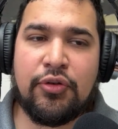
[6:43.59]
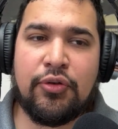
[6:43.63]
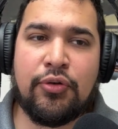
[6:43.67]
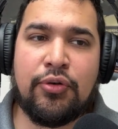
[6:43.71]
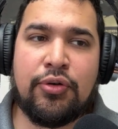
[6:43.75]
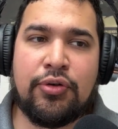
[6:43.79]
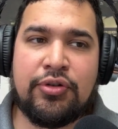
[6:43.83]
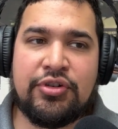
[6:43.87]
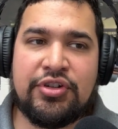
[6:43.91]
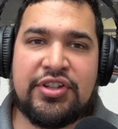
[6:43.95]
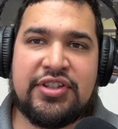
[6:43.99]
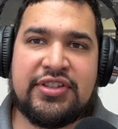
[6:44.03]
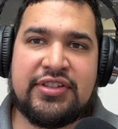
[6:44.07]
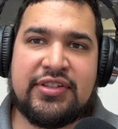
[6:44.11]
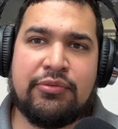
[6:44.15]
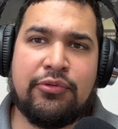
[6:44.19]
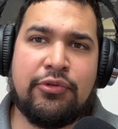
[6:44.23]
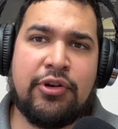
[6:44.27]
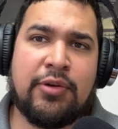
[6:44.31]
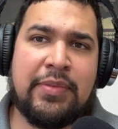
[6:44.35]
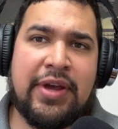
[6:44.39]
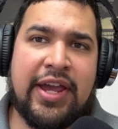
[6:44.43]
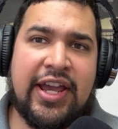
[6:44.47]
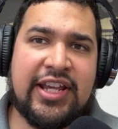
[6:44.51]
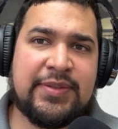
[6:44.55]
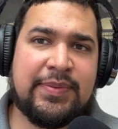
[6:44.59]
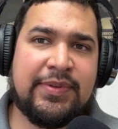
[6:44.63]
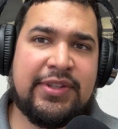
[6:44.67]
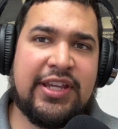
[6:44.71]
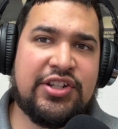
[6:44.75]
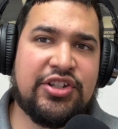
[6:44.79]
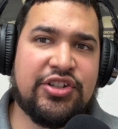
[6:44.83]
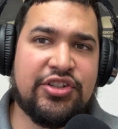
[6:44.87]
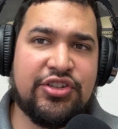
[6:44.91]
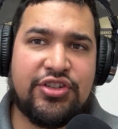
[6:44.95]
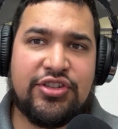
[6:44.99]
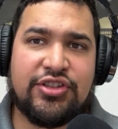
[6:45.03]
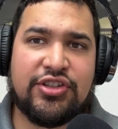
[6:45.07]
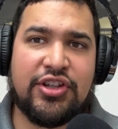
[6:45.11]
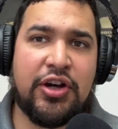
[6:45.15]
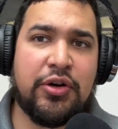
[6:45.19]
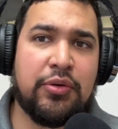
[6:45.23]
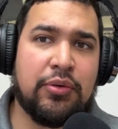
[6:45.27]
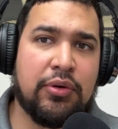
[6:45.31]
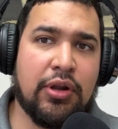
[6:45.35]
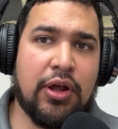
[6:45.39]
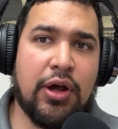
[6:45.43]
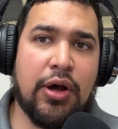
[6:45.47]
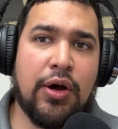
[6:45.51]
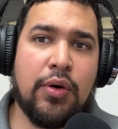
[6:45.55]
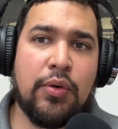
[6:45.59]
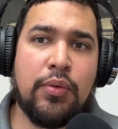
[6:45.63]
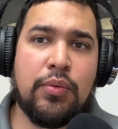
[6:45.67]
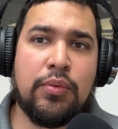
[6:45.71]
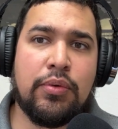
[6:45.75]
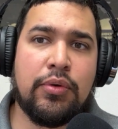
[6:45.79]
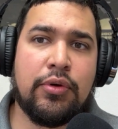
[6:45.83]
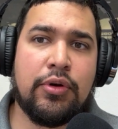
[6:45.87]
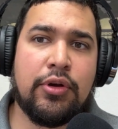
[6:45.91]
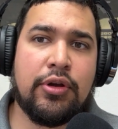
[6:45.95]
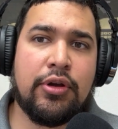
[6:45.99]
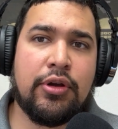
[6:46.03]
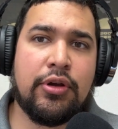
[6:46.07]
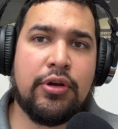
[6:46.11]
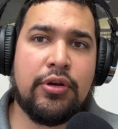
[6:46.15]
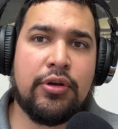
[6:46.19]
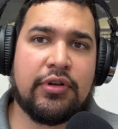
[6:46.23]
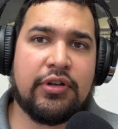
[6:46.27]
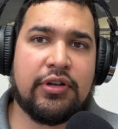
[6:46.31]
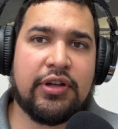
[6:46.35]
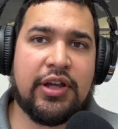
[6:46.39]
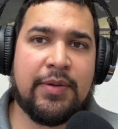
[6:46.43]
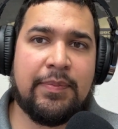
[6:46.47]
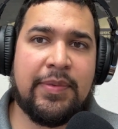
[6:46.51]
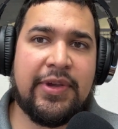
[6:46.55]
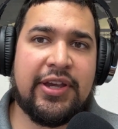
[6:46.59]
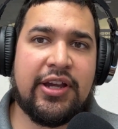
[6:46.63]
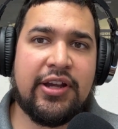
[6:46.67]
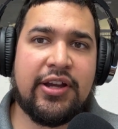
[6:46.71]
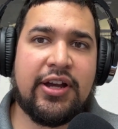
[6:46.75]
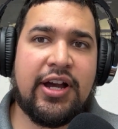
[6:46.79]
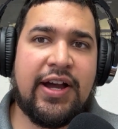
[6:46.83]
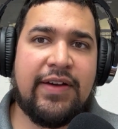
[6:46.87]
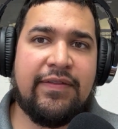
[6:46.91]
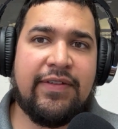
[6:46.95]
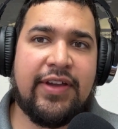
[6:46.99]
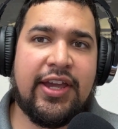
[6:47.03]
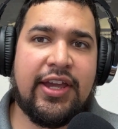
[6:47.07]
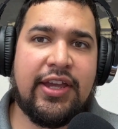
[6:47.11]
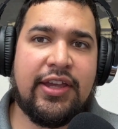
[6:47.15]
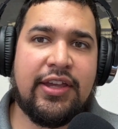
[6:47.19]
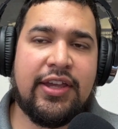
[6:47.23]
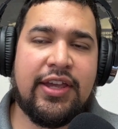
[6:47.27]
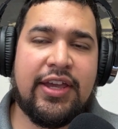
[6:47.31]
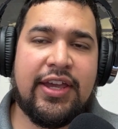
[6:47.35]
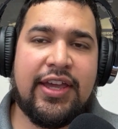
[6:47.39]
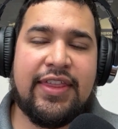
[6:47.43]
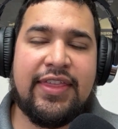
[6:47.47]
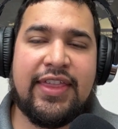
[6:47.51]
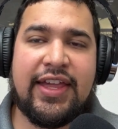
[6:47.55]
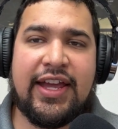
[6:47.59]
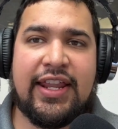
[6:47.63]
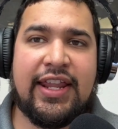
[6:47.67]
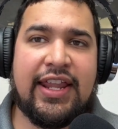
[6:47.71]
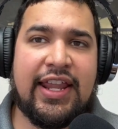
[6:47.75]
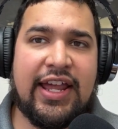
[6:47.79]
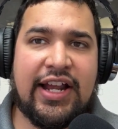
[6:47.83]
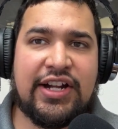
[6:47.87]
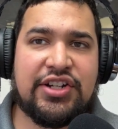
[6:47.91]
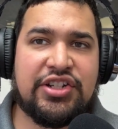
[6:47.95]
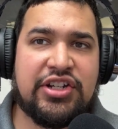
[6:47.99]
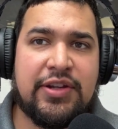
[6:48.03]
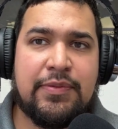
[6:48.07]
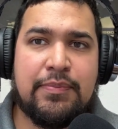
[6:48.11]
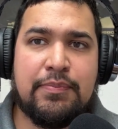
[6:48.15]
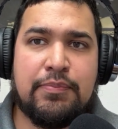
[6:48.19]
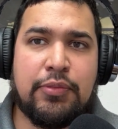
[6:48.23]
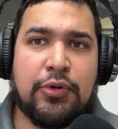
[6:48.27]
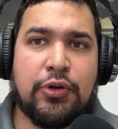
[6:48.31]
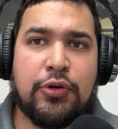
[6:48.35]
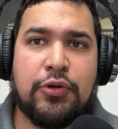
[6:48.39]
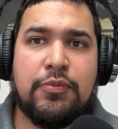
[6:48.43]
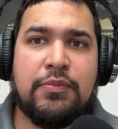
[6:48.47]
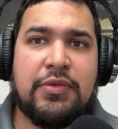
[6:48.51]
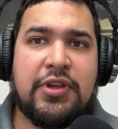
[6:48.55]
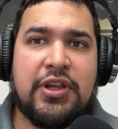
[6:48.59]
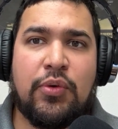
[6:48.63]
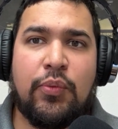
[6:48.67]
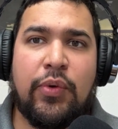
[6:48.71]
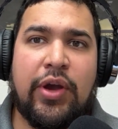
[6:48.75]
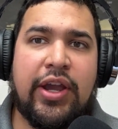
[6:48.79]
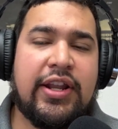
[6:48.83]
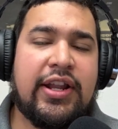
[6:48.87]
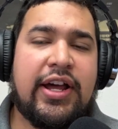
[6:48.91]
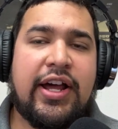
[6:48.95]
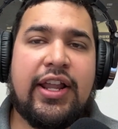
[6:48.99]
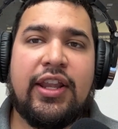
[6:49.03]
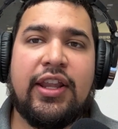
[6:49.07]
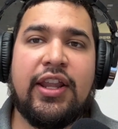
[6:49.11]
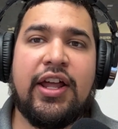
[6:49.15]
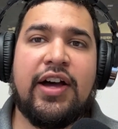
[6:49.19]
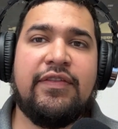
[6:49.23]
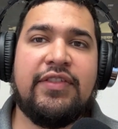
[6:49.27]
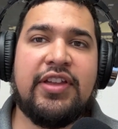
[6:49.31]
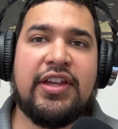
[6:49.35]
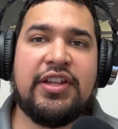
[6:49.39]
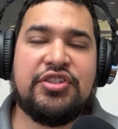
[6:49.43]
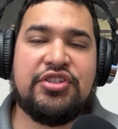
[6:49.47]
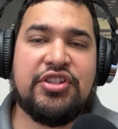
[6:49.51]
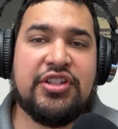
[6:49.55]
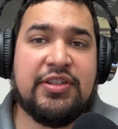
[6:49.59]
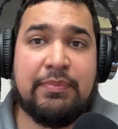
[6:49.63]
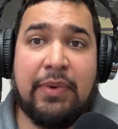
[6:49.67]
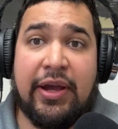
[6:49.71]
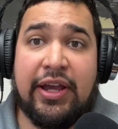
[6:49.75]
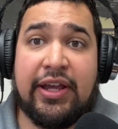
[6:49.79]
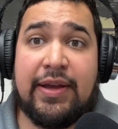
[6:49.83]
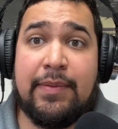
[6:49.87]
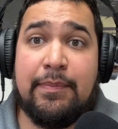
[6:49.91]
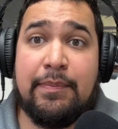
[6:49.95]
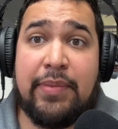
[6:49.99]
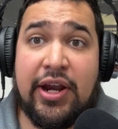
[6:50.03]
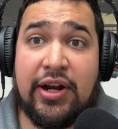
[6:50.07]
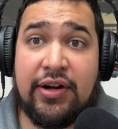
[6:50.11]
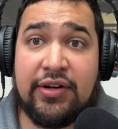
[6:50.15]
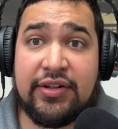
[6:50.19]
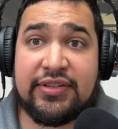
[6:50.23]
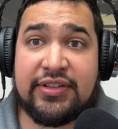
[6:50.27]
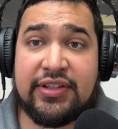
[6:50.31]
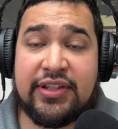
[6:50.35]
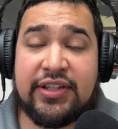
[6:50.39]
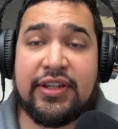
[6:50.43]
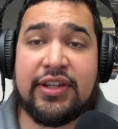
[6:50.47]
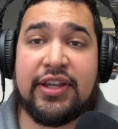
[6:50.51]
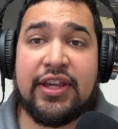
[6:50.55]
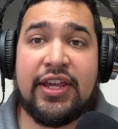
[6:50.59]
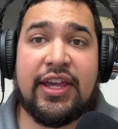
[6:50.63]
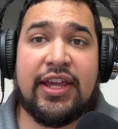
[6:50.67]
Or were my expectations so low of Pink Agave that it actually blew me away and I loved it just by comparison.